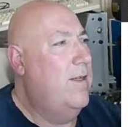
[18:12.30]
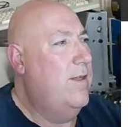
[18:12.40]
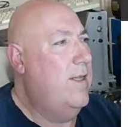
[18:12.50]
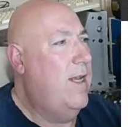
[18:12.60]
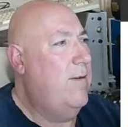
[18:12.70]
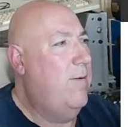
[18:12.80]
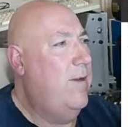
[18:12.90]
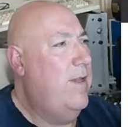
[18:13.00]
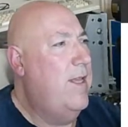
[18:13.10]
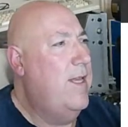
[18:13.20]
that
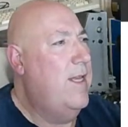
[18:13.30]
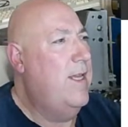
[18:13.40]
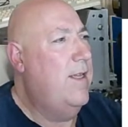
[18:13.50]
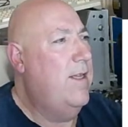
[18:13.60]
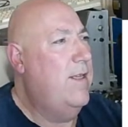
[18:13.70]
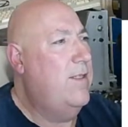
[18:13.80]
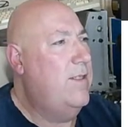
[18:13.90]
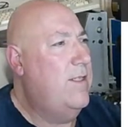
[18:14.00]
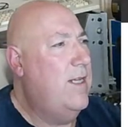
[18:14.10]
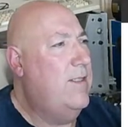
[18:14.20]
one there,
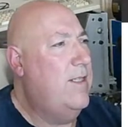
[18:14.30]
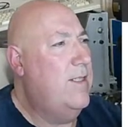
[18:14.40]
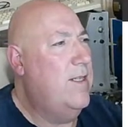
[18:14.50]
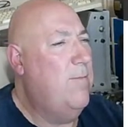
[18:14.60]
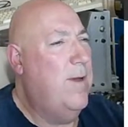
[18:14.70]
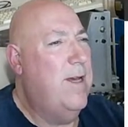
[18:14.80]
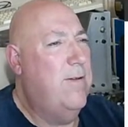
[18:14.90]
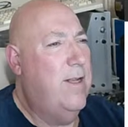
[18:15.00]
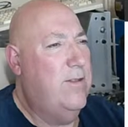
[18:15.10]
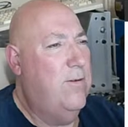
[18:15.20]
settings and about,
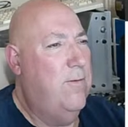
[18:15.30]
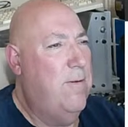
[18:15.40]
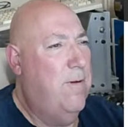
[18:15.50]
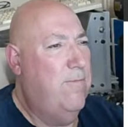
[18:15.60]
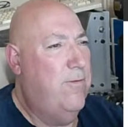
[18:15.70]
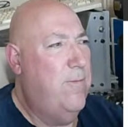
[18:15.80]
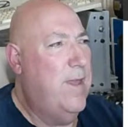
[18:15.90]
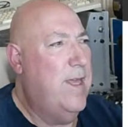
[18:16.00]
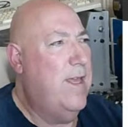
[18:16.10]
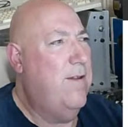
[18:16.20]
that's all we want from
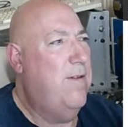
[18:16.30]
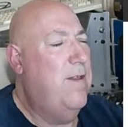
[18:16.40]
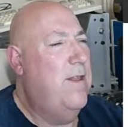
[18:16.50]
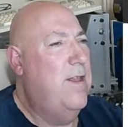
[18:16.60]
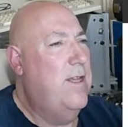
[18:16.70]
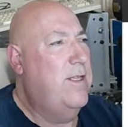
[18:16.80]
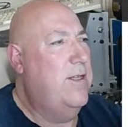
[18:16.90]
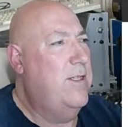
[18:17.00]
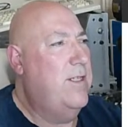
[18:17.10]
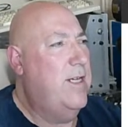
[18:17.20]
there. So
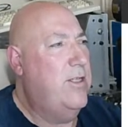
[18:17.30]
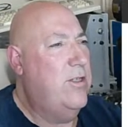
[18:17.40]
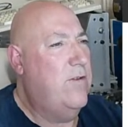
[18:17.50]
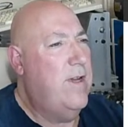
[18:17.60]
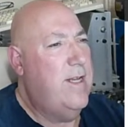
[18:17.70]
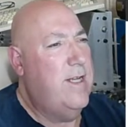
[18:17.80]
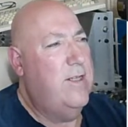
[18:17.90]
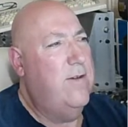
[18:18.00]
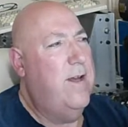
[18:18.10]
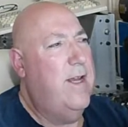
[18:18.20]
it takes you straight
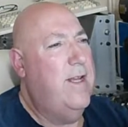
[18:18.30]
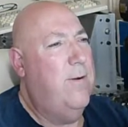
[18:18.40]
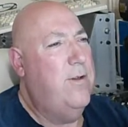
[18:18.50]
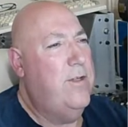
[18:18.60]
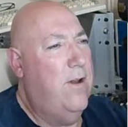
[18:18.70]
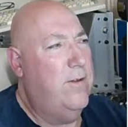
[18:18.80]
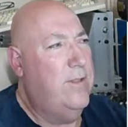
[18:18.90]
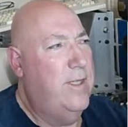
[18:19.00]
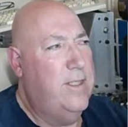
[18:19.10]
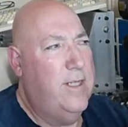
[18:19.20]
into, once you're logged
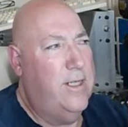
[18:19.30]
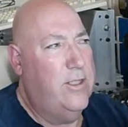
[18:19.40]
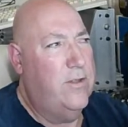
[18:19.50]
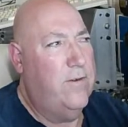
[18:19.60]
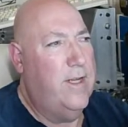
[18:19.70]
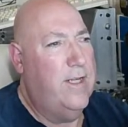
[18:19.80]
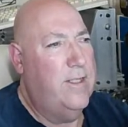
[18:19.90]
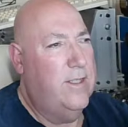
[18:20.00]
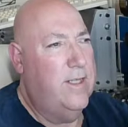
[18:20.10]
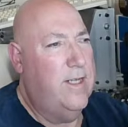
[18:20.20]
in, it takes you straight
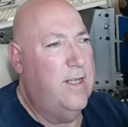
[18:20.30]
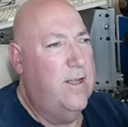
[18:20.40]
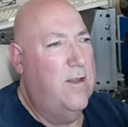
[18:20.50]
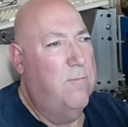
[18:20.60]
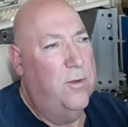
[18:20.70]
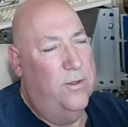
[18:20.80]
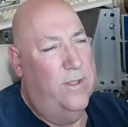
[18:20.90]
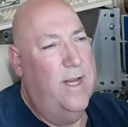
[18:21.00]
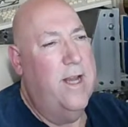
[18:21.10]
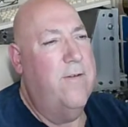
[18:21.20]
into the button
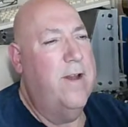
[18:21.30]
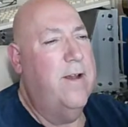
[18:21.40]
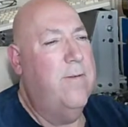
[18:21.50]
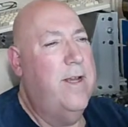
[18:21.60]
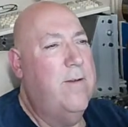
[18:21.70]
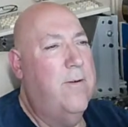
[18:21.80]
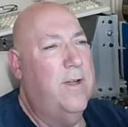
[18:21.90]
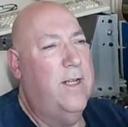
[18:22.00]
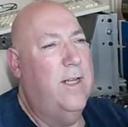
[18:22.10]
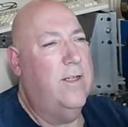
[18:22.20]
area where you'd want
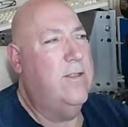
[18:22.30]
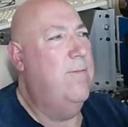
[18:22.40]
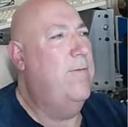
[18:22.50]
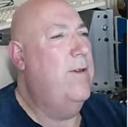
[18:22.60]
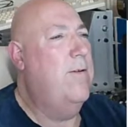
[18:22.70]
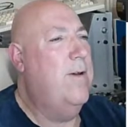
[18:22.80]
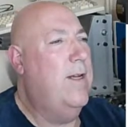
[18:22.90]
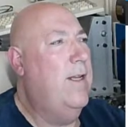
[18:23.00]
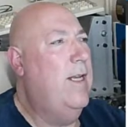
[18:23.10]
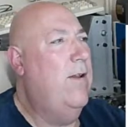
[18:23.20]
to click something
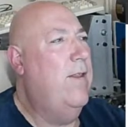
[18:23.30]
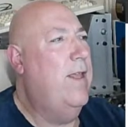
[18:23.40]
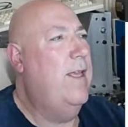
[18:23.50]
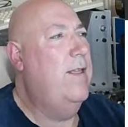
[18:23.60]
quickly like that.